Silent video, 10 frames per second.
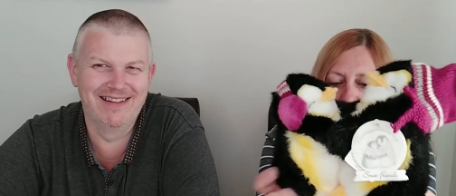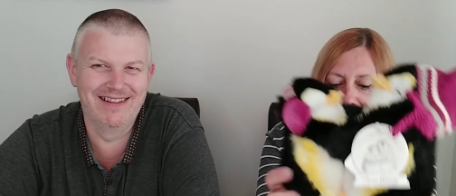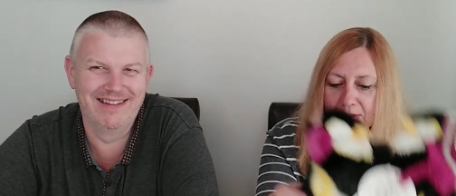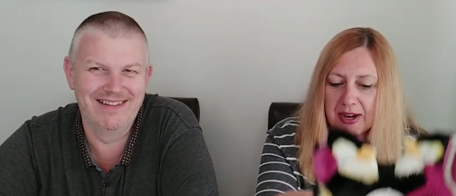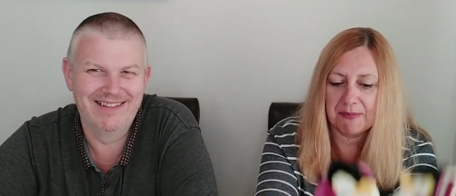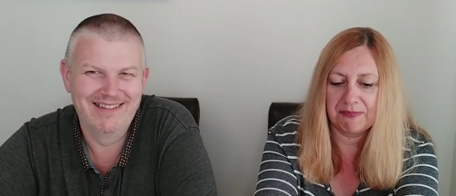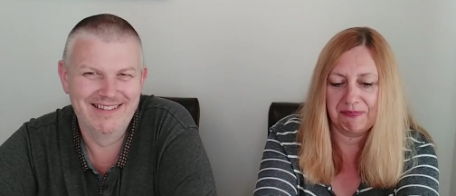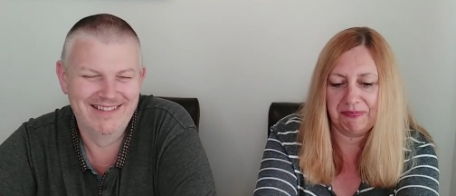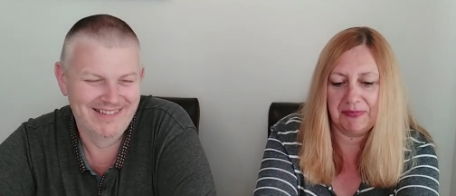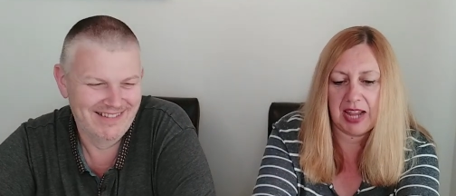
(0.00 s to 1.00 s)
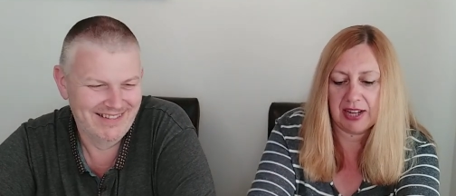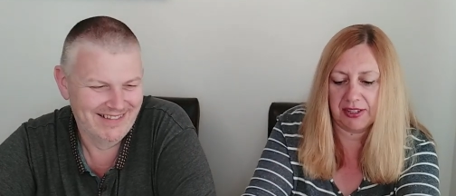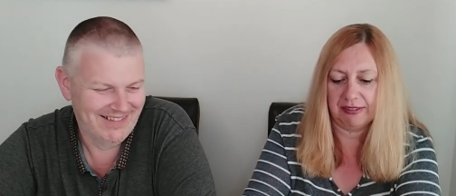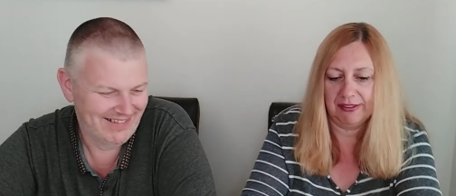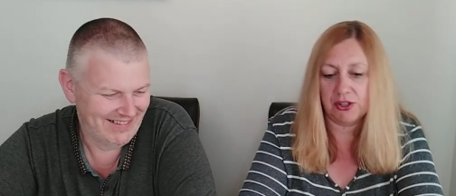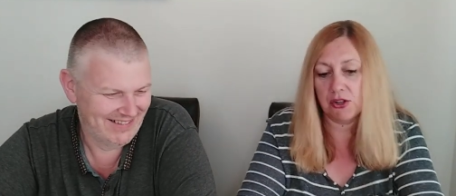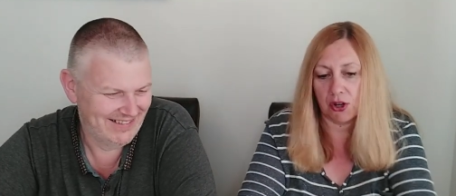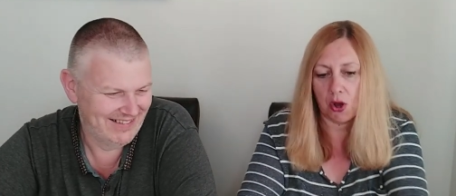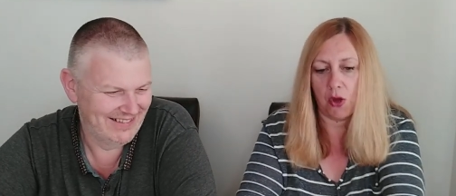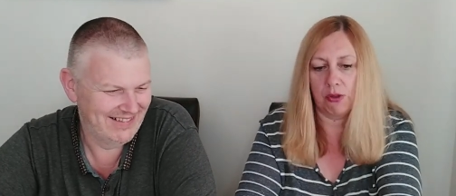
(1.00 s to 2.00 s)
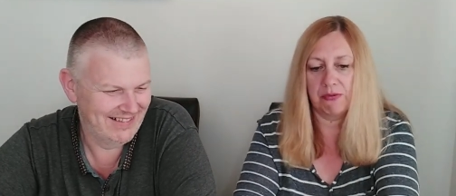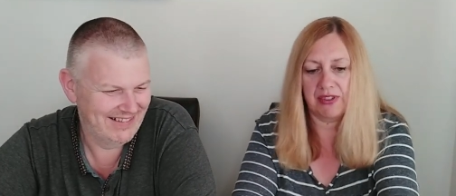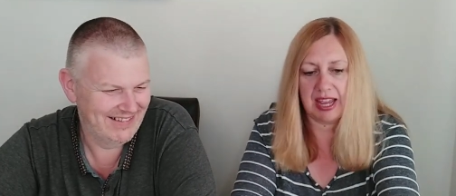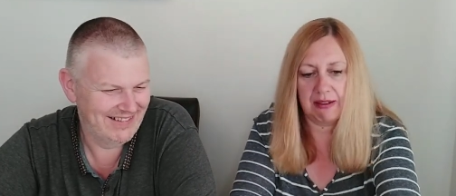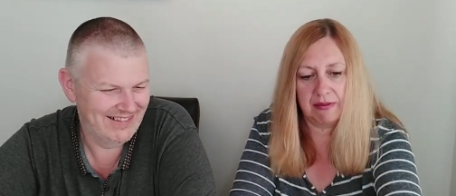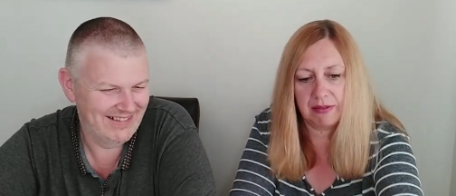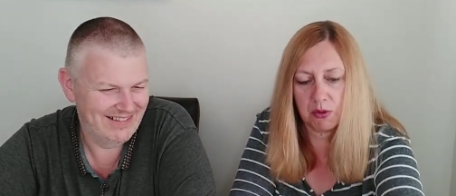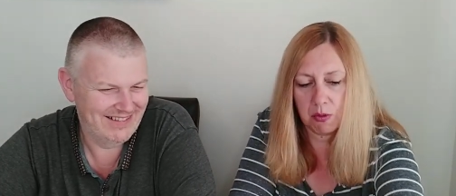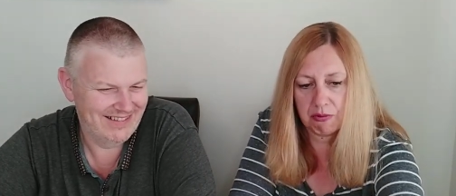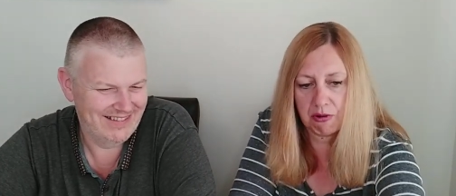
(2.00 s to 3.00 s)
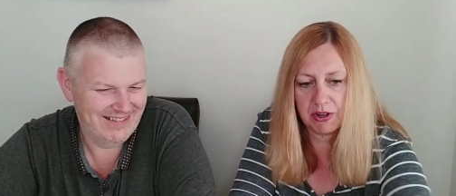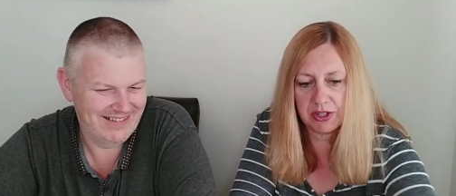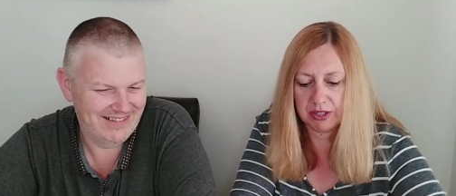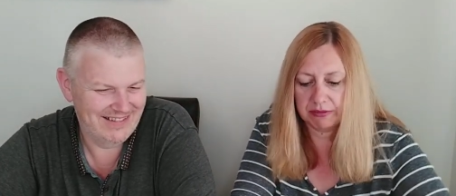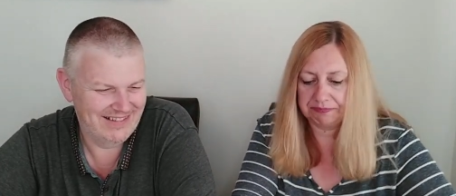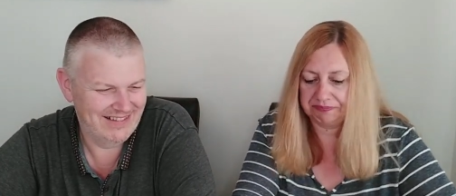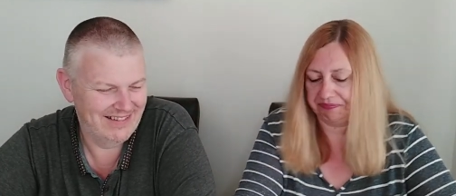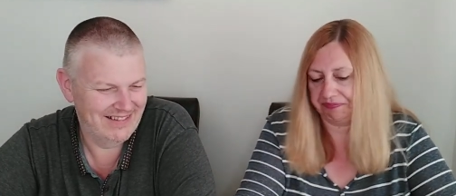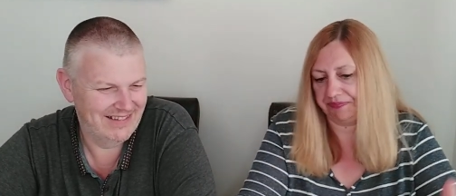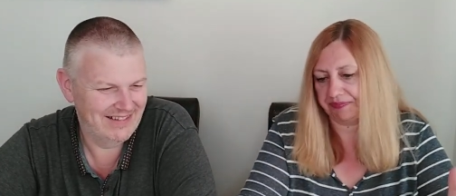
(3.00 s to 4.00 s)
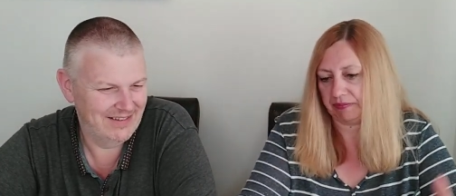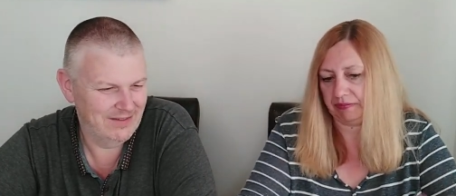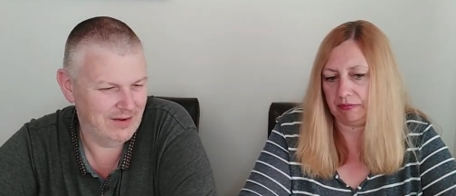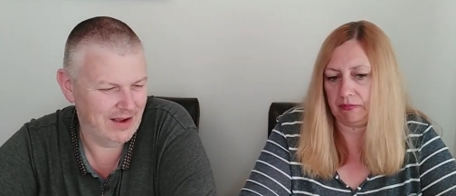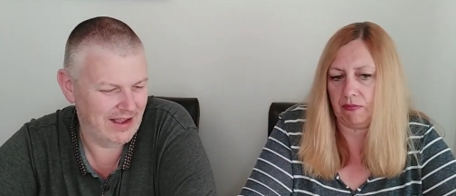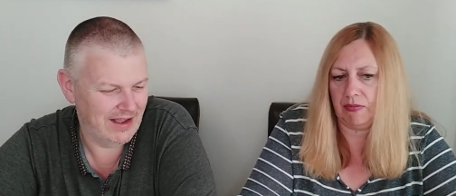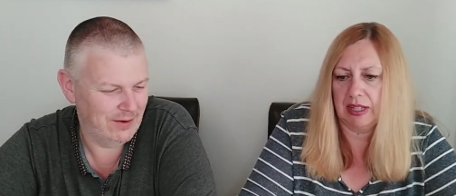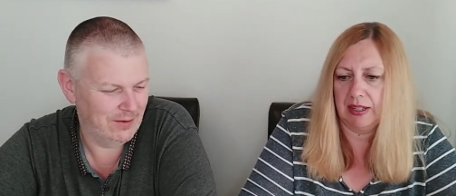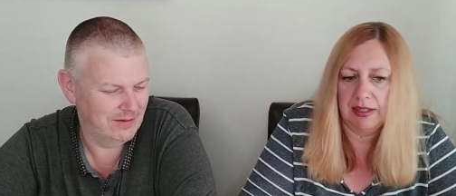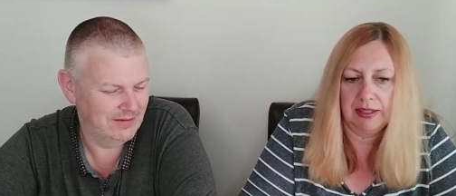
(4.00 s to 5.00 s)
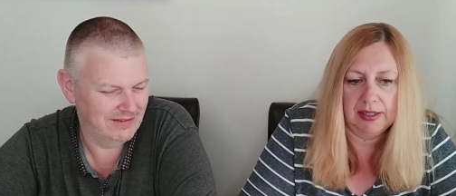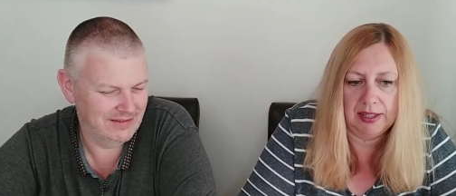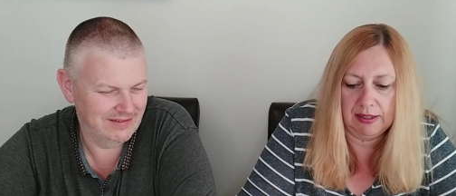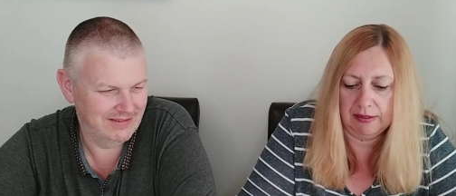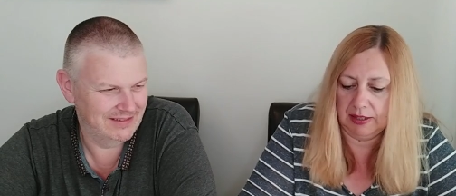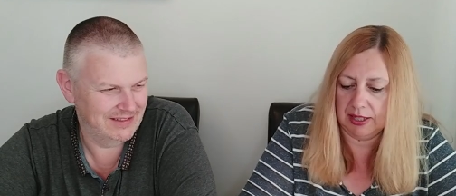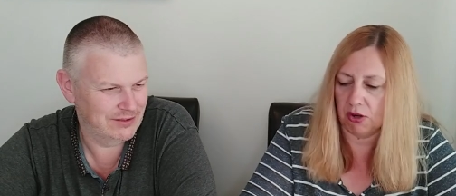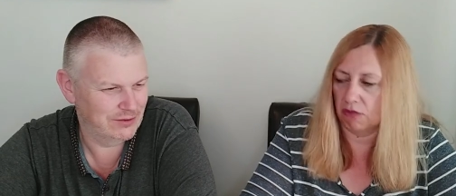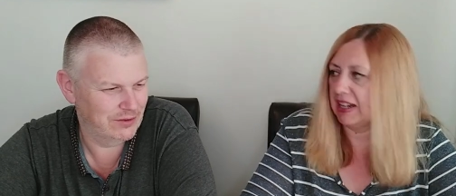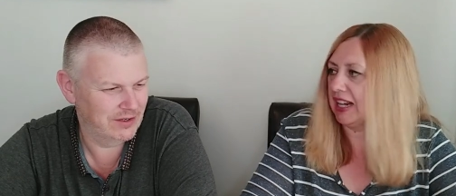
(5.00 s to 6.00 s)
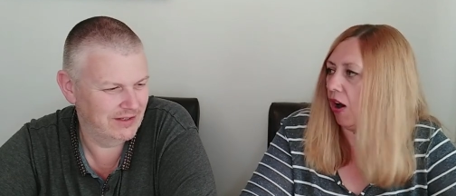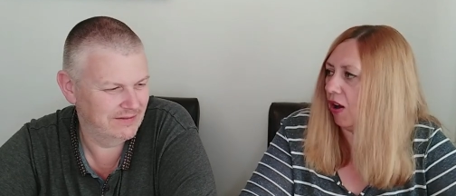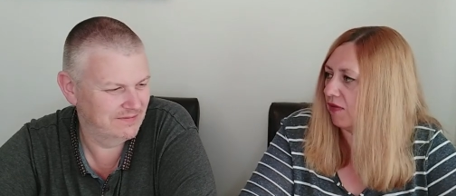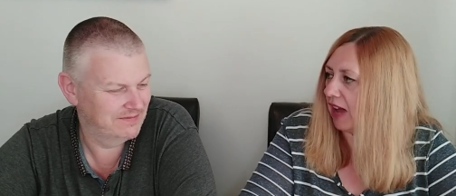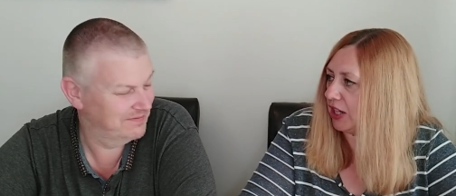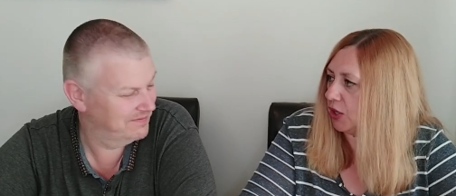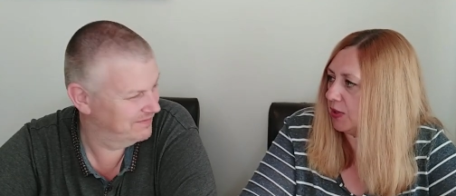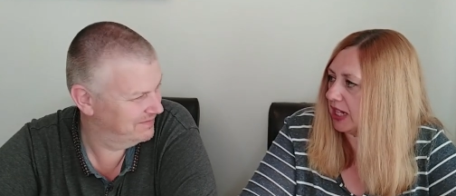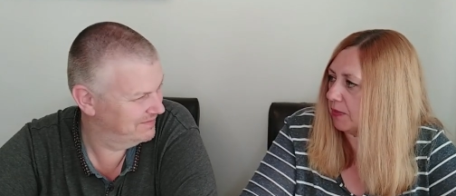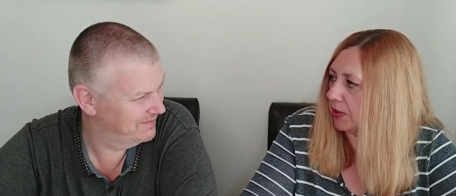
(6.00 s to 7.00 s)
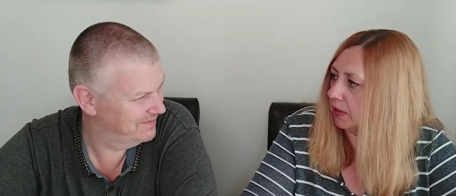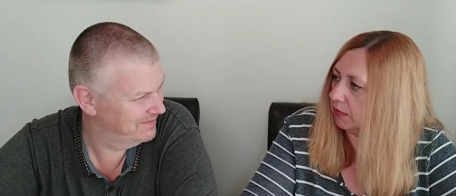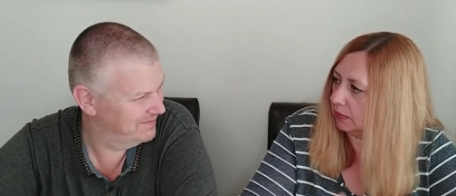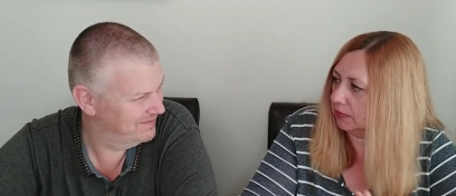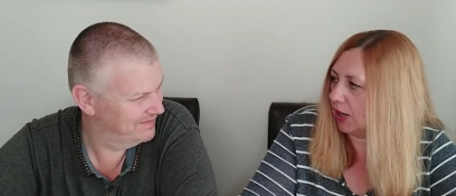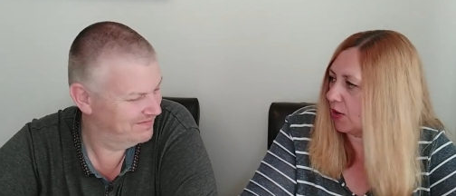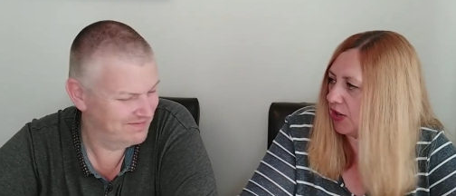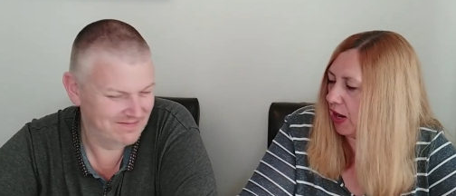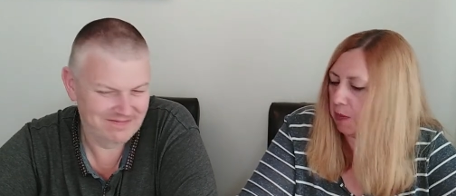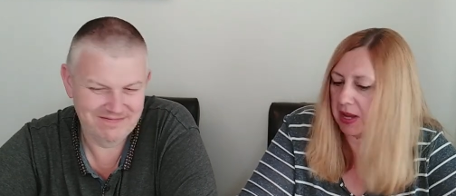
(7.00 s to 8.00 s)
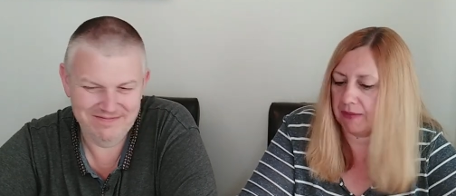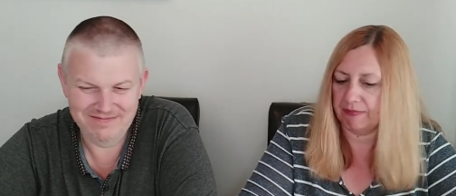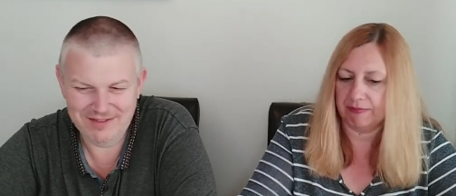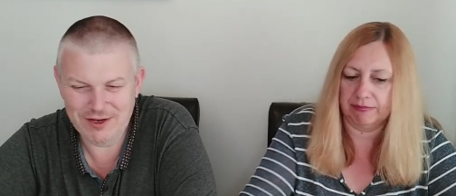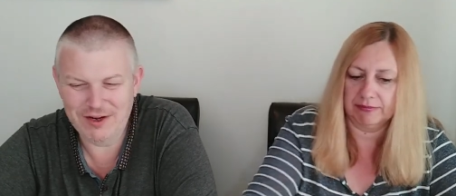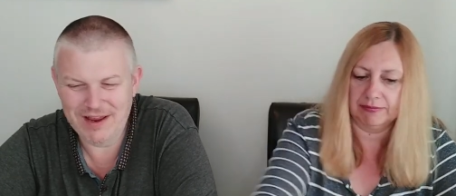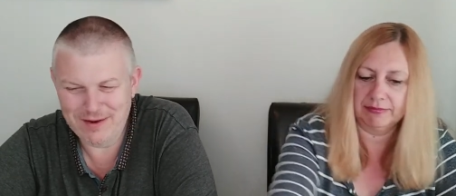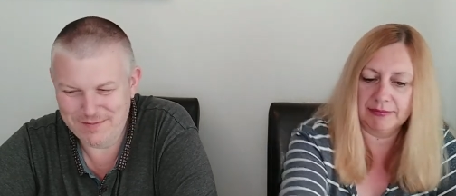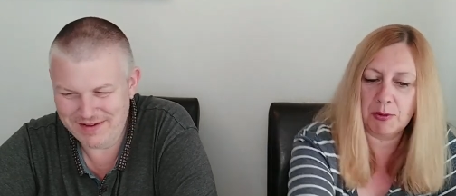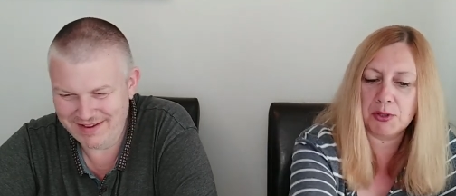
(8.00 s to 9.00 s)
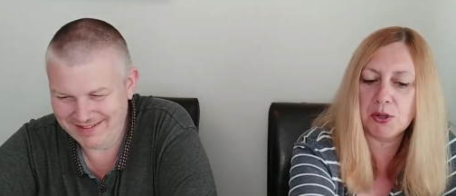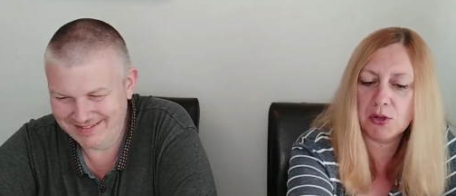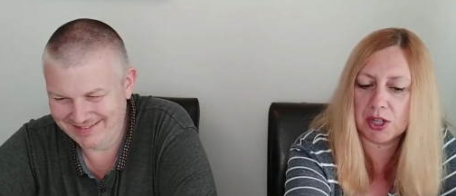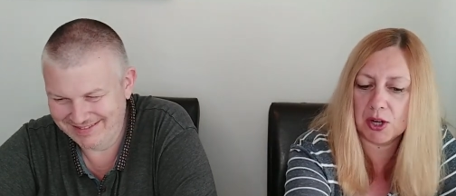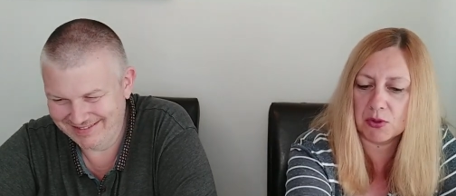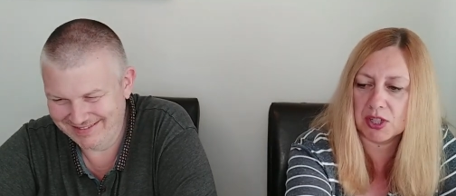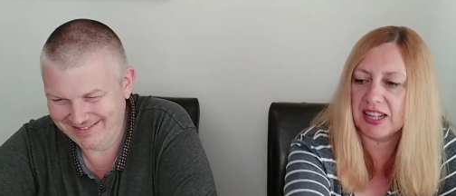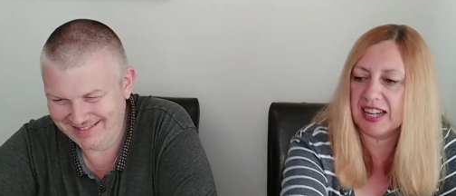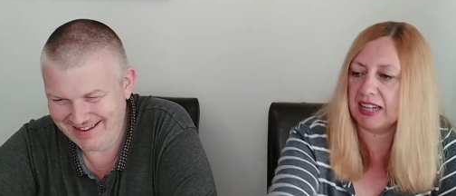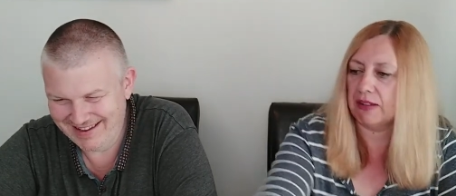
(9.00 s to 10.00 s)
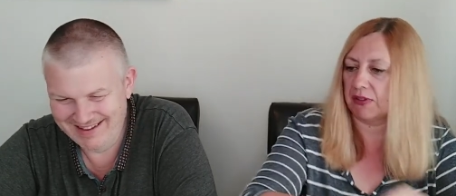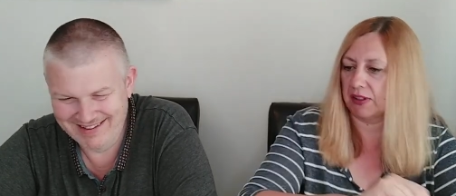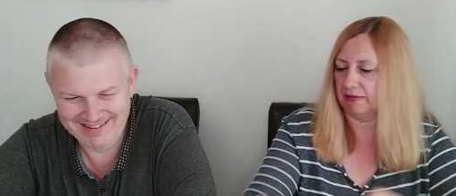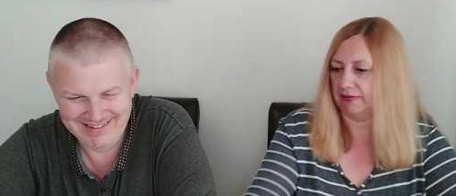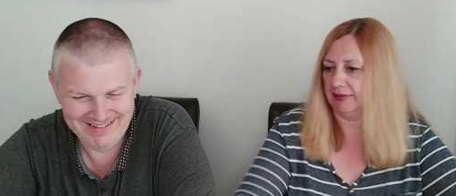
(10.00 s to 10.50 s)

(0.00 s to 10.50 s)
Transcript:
Speaker 1: so um, yes, shouldn't have got them for that sort of price. And wow, it's not All really right. high value, is it? But I couldn't help it. They were too cute to leave.